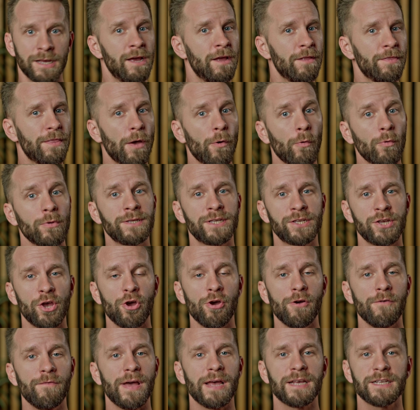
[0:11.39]
that will
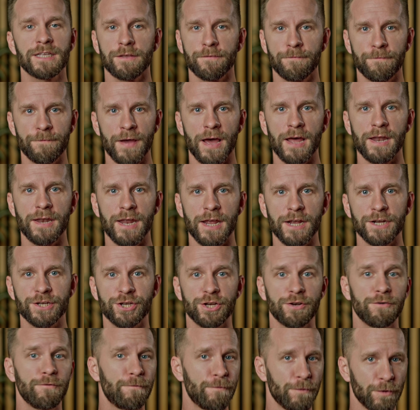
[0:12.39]
serve as the
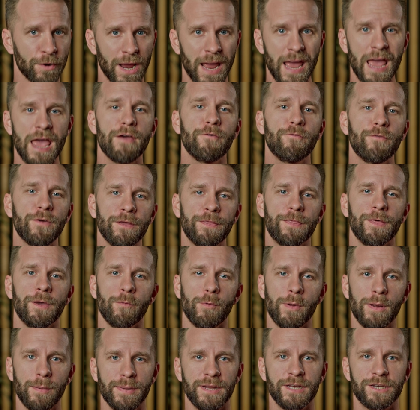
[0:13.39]
foundation for everything
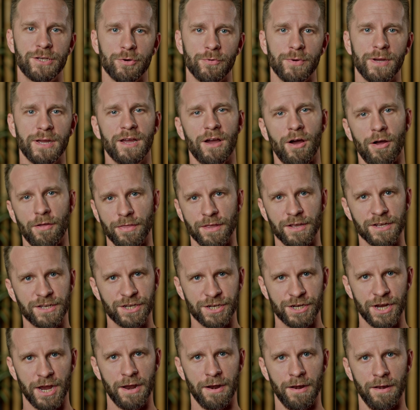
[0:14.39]
we'll be doing on this
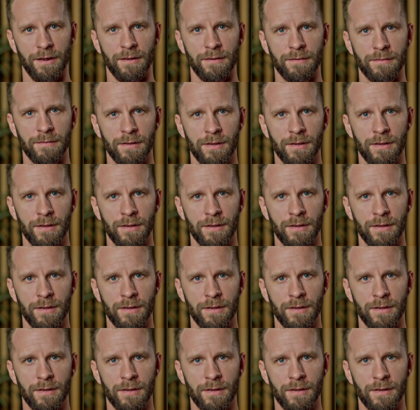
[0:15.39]
channel.